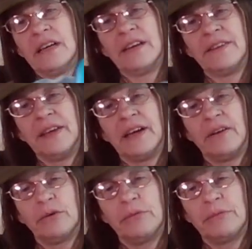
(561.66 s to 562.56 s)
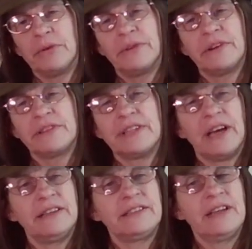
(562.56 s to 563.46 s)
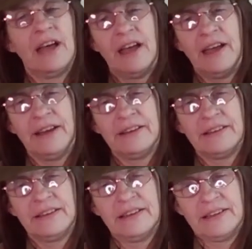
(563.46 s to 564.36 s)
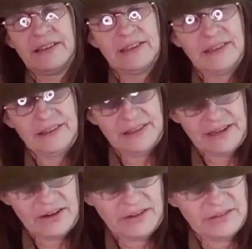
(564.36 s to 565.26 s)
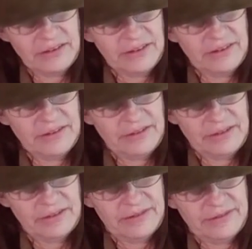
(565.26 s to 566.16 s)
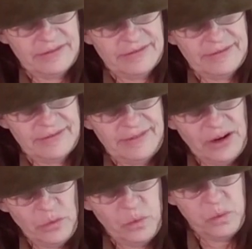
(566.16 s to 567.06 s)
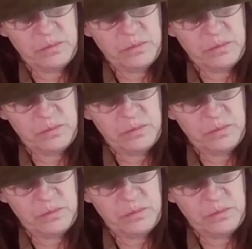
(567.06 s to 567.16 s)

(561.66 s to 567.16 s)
I think I remember they're size nine. They're they're